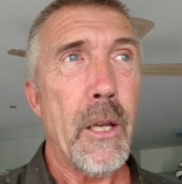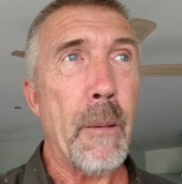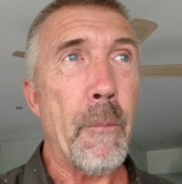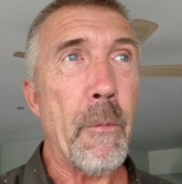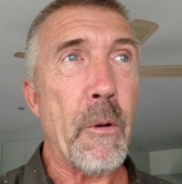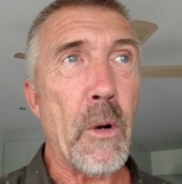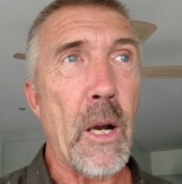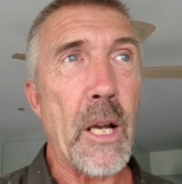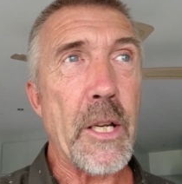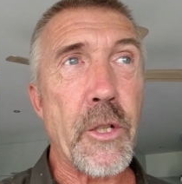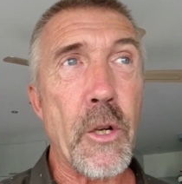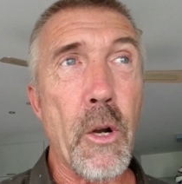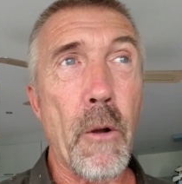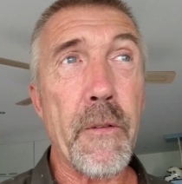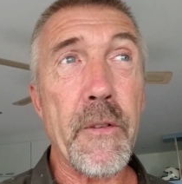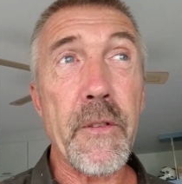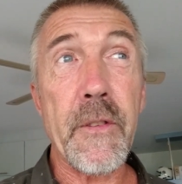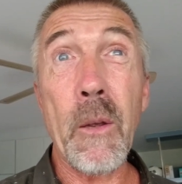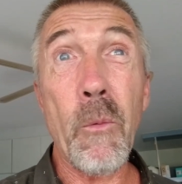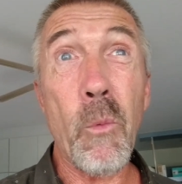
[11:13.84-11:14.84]
immigration
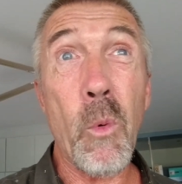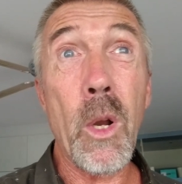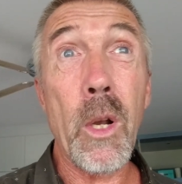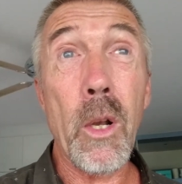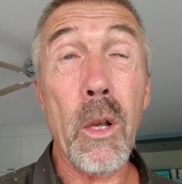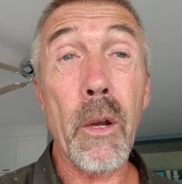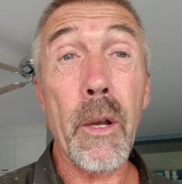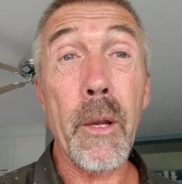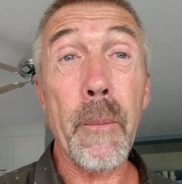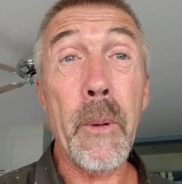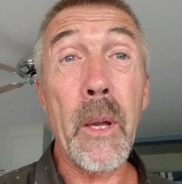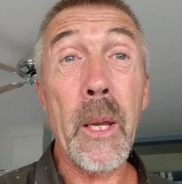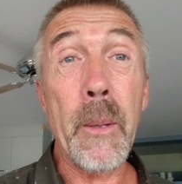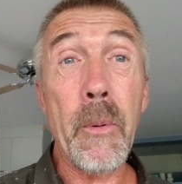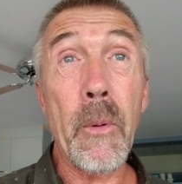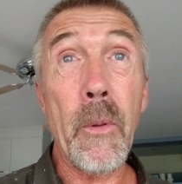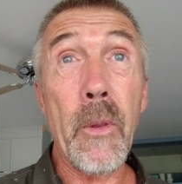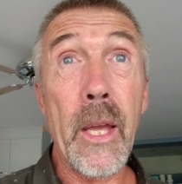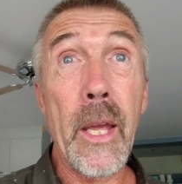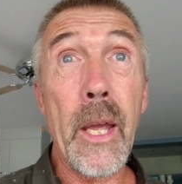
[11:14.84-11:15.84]
office, there weren't a lot of
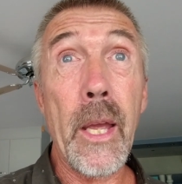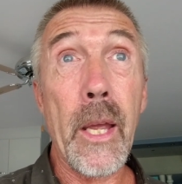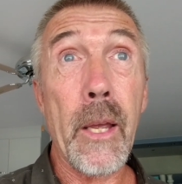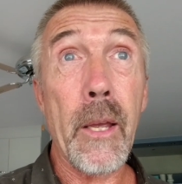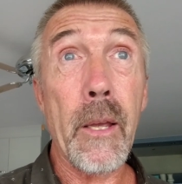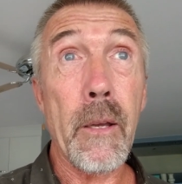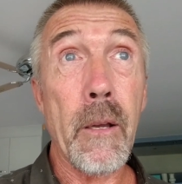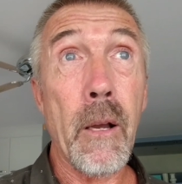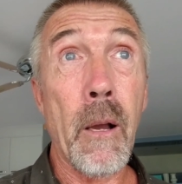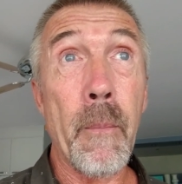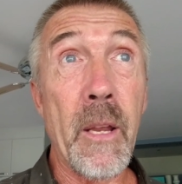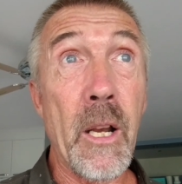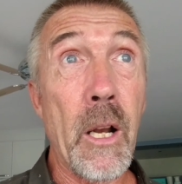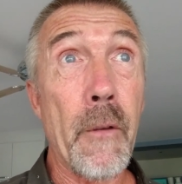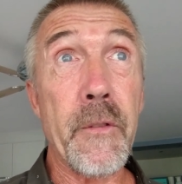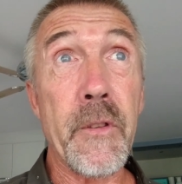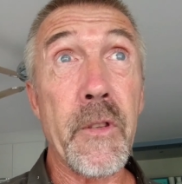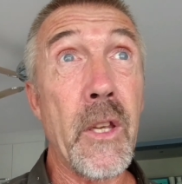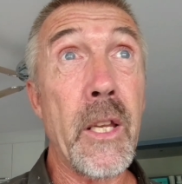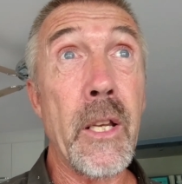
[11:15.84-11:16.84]
people there. I mean,
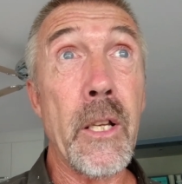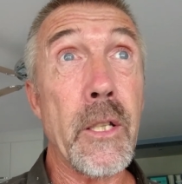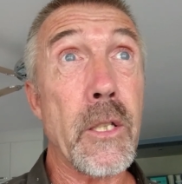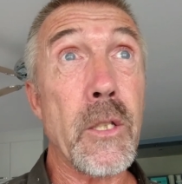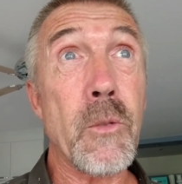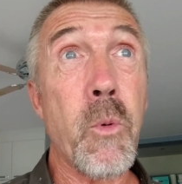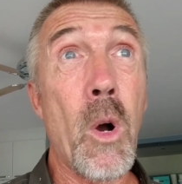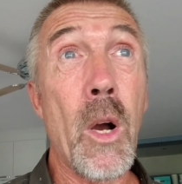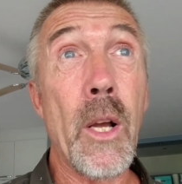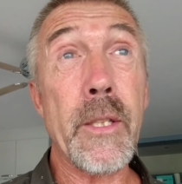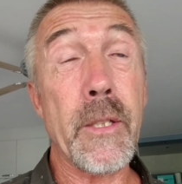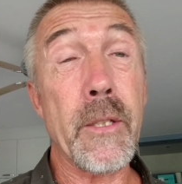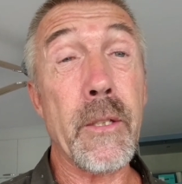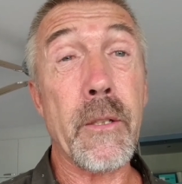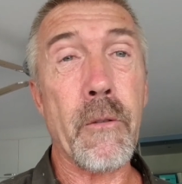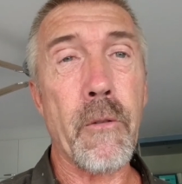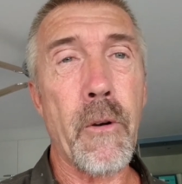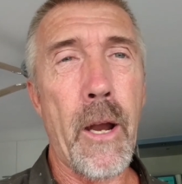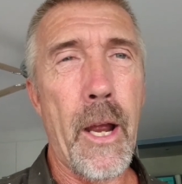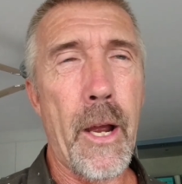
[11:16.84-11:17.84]
I've seen it twice
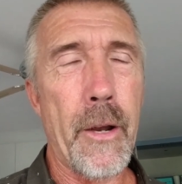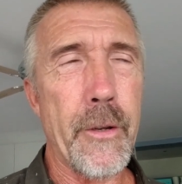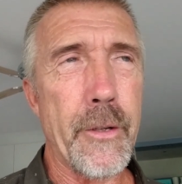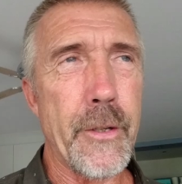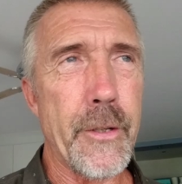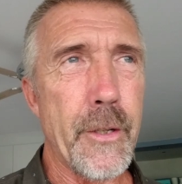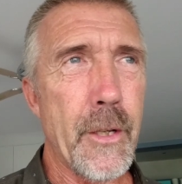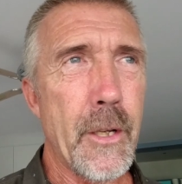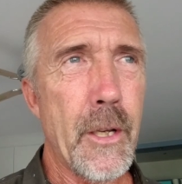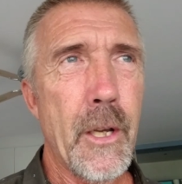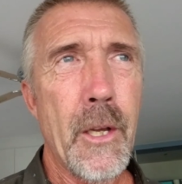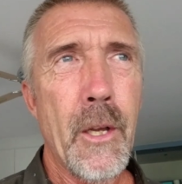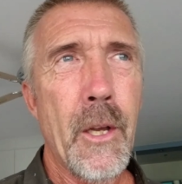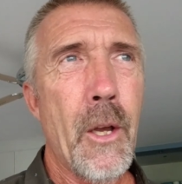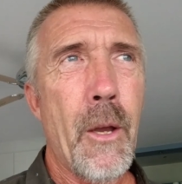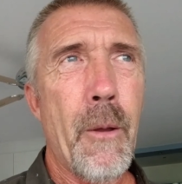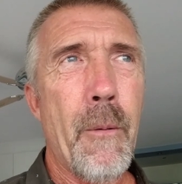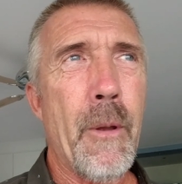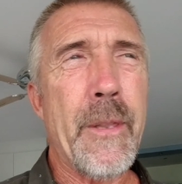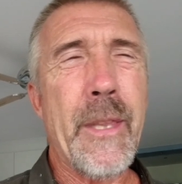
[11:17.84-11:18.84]
as crowded,
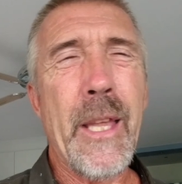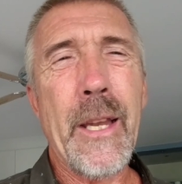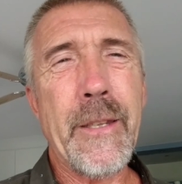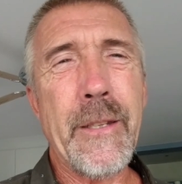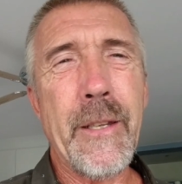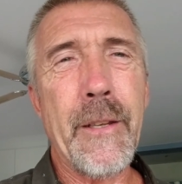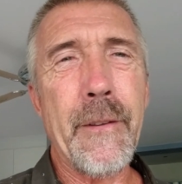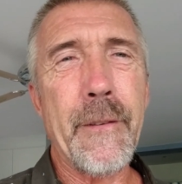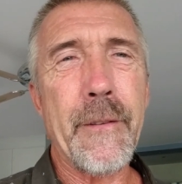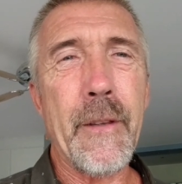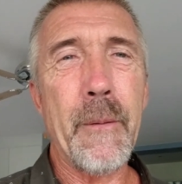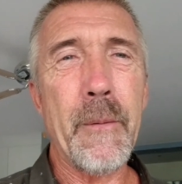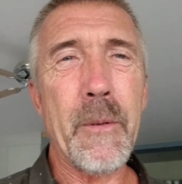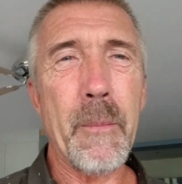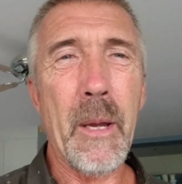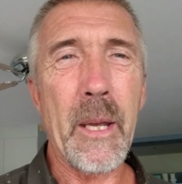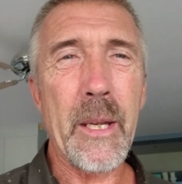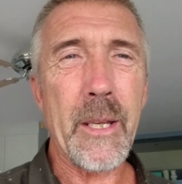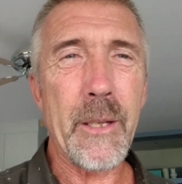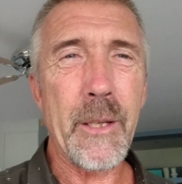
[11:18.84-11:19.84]
but that didn't seem
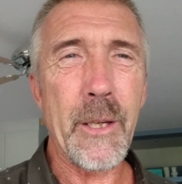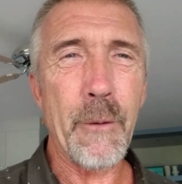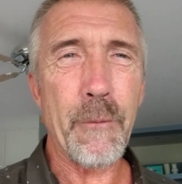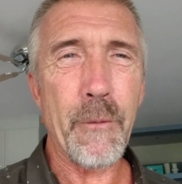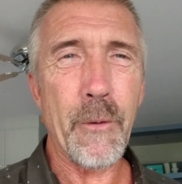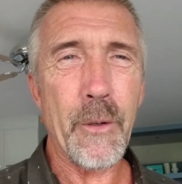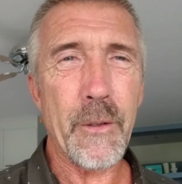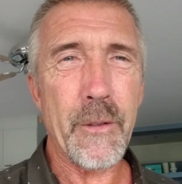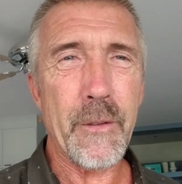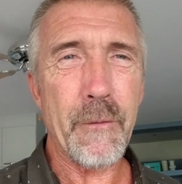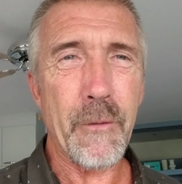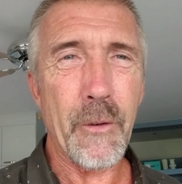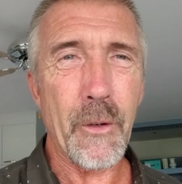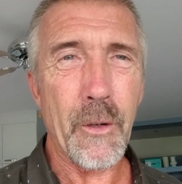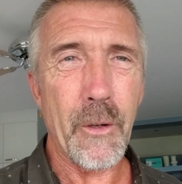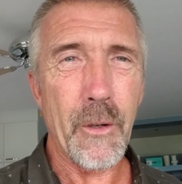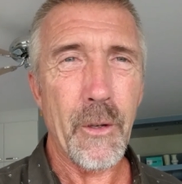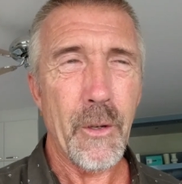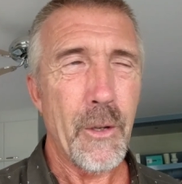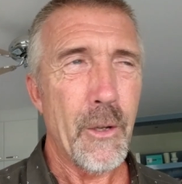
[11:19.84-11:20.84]
to make a difference
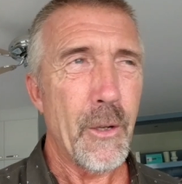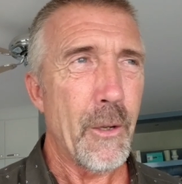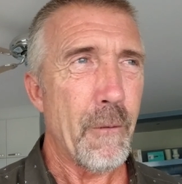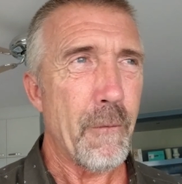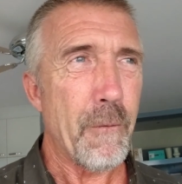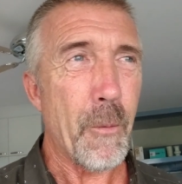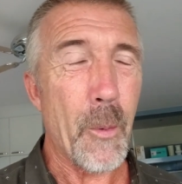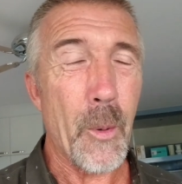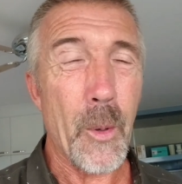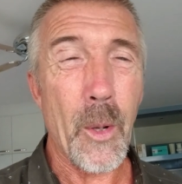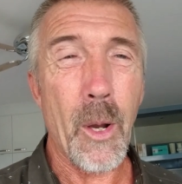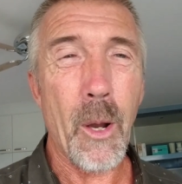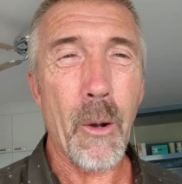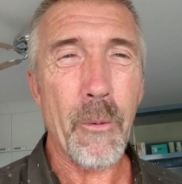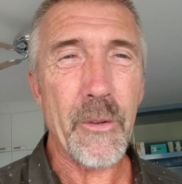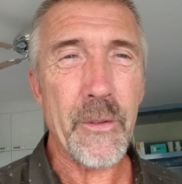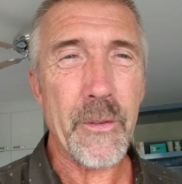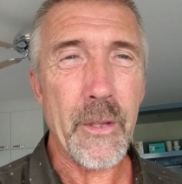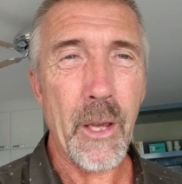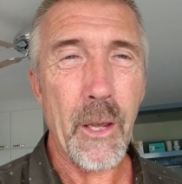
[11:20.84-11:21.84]
for what I
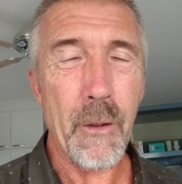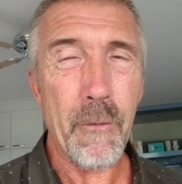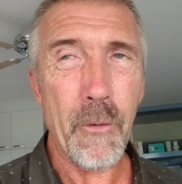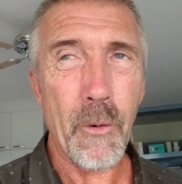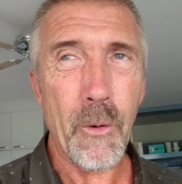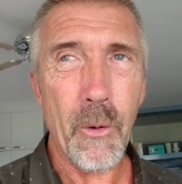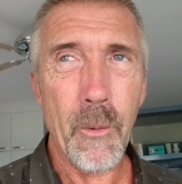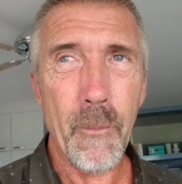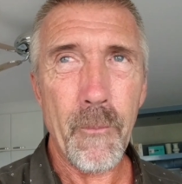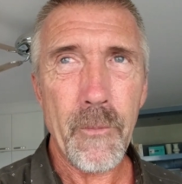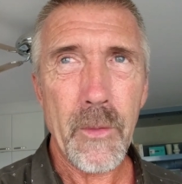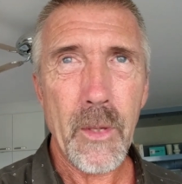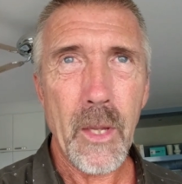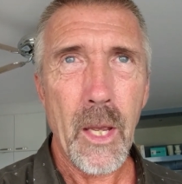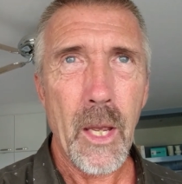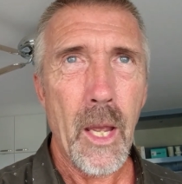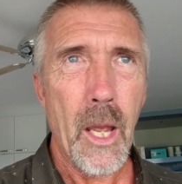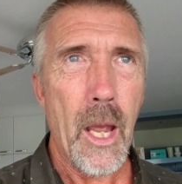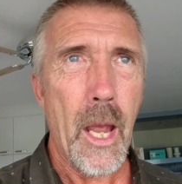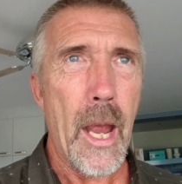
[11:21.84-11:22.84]
was there for.
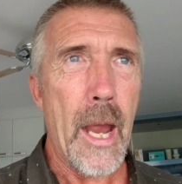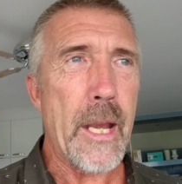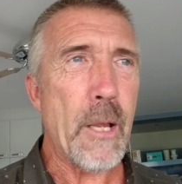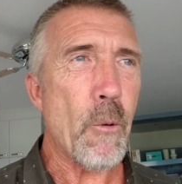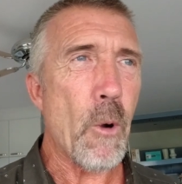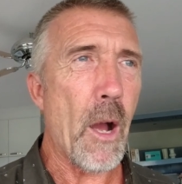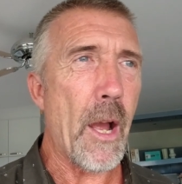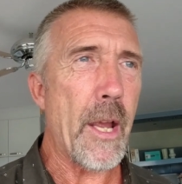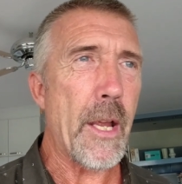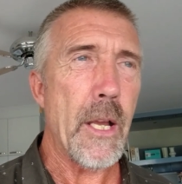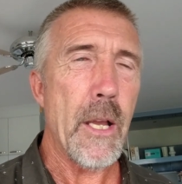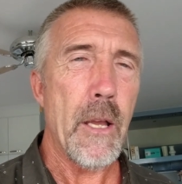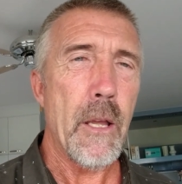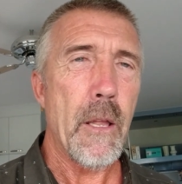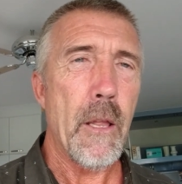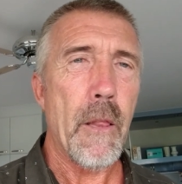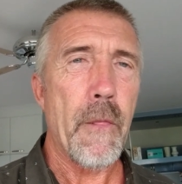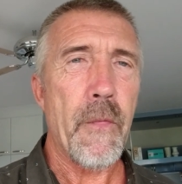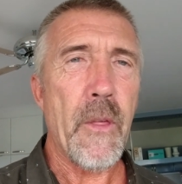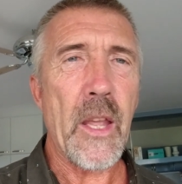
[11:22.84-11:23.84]
Anyway,
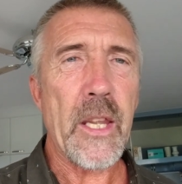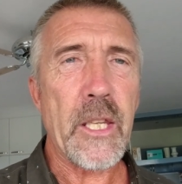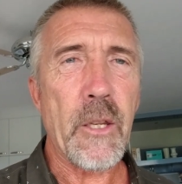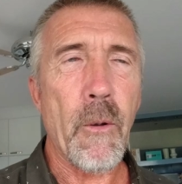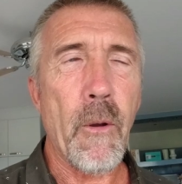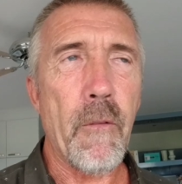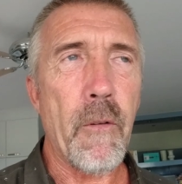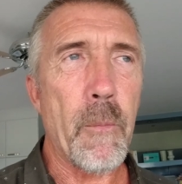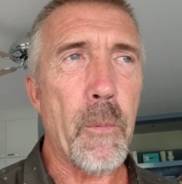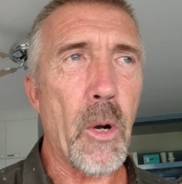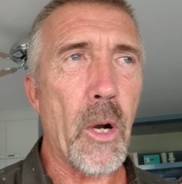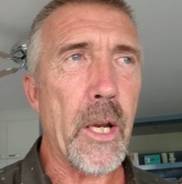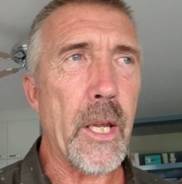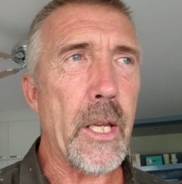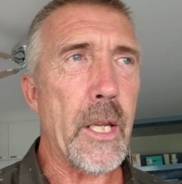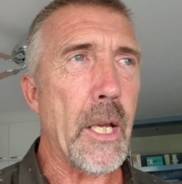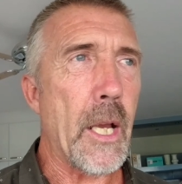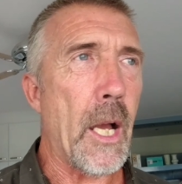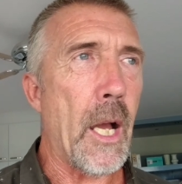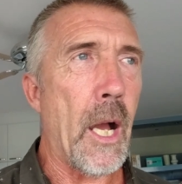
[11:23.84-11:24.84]
thank you
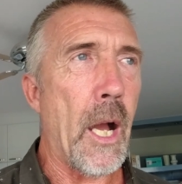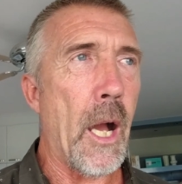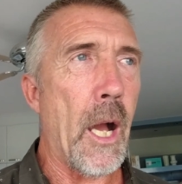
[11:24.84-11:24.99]
everybody.